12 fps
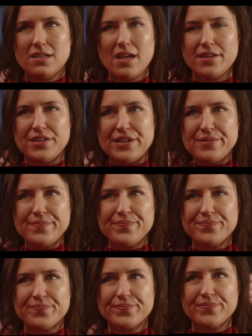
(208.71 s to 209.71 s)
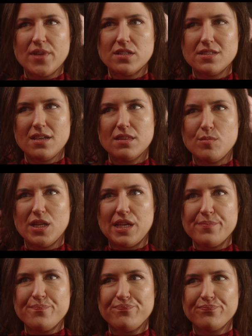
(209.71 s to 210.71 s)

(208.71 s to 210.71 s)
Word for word: I don't know. I'll take the money.